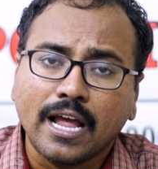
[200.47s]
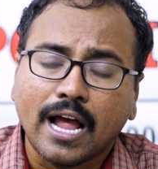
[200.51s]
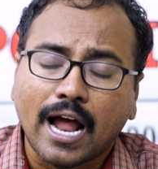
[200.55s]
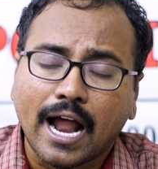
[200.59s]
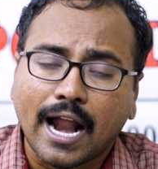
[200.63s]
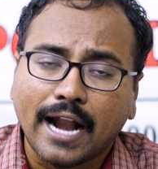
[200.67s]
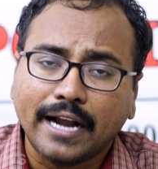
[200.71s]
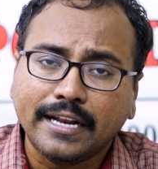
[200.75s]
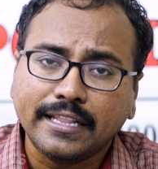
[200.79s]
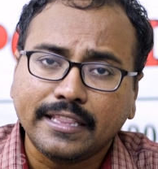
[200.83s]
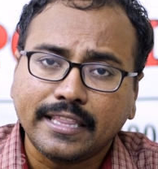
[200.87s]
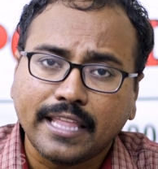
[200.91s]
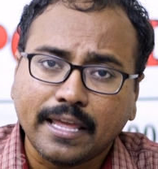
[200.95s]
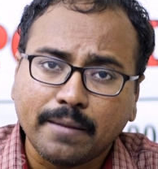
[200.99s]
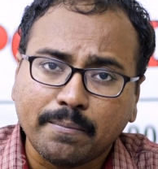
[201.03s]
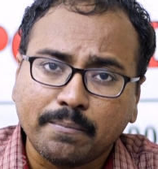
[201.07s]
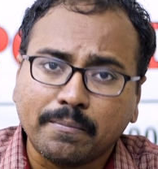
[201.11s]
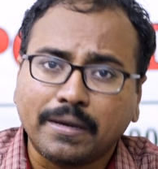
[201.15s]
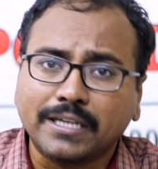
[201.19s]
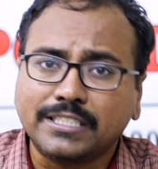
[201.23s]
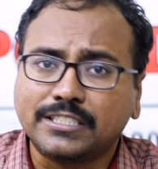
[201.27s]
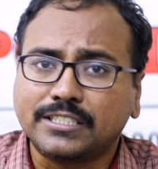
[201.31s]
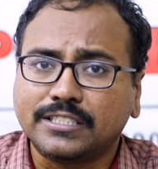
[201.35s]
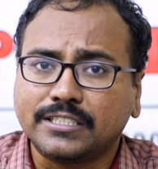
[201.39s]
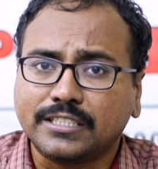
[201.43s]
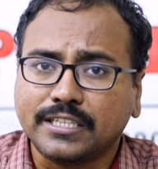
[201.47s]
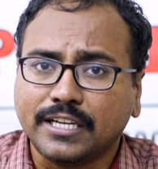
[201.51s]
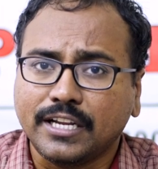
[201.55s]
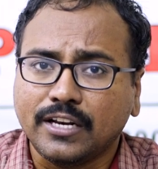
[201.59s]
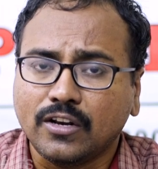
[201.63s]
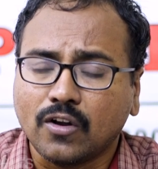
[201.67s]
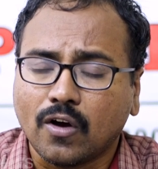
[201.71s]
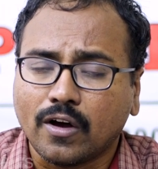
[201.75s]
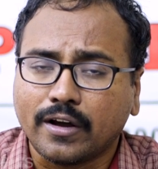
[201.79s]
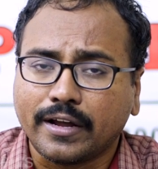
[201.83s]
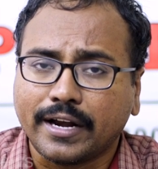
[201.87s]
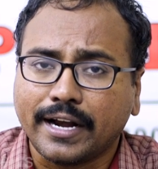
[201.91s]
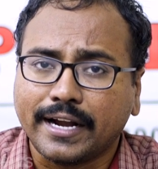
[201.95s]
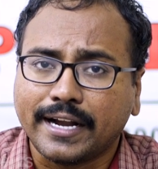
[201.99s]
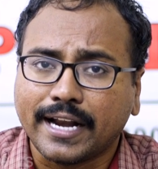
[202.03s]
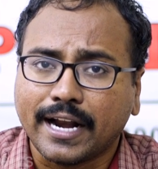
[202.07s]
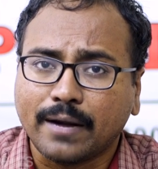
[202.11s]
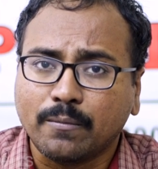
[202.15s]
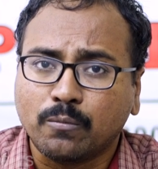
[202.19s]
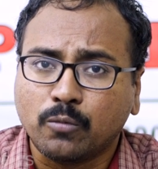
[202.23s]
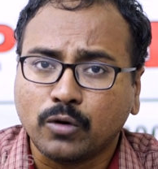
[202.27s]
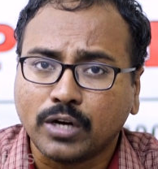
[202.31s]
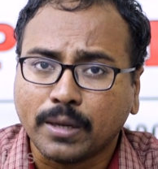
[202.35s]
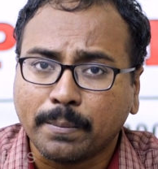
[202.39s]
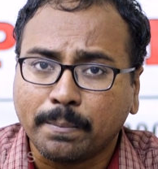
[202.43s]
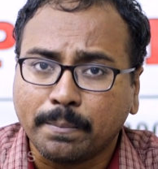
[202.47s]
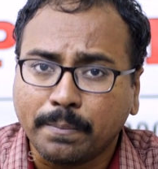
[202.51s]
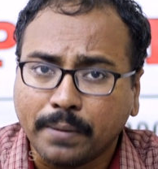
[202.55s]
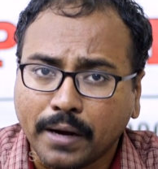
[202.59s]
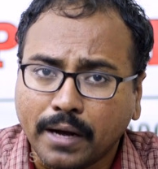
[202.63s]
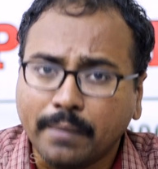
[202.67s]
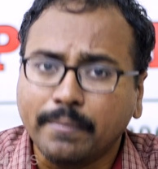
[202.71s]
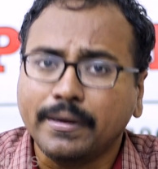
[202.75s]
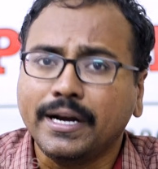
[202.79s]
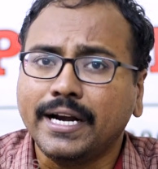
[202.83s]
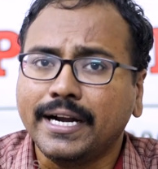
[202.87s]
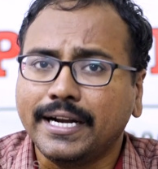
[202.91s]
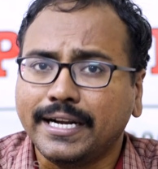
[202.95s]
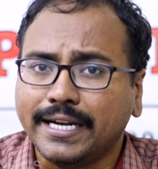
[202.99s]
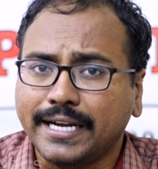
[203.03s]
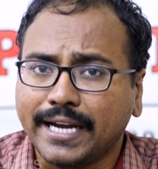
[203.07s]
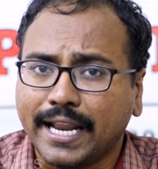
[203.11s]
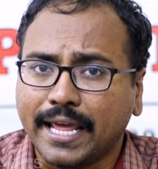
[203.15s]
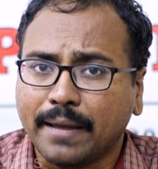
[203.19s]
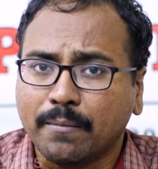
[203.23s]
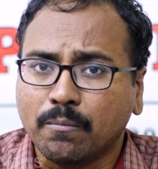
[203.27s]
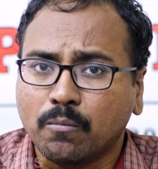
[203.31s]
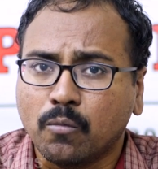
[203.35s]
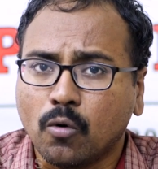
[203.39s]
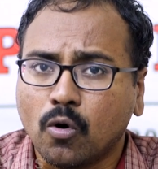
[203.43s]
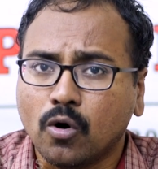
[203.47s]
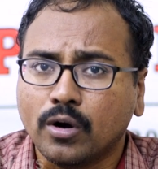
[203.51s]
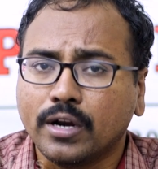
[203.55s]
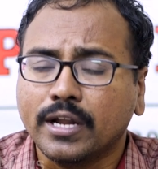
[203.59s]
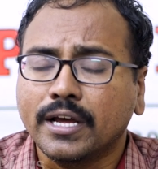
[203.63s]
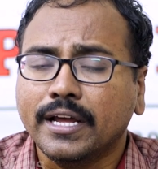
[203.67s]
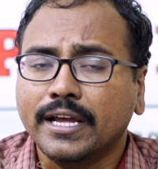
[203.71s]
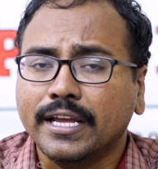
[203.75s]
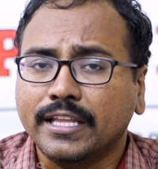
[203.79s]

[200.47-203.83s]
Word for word: and they must inaugurate and put a permanent name board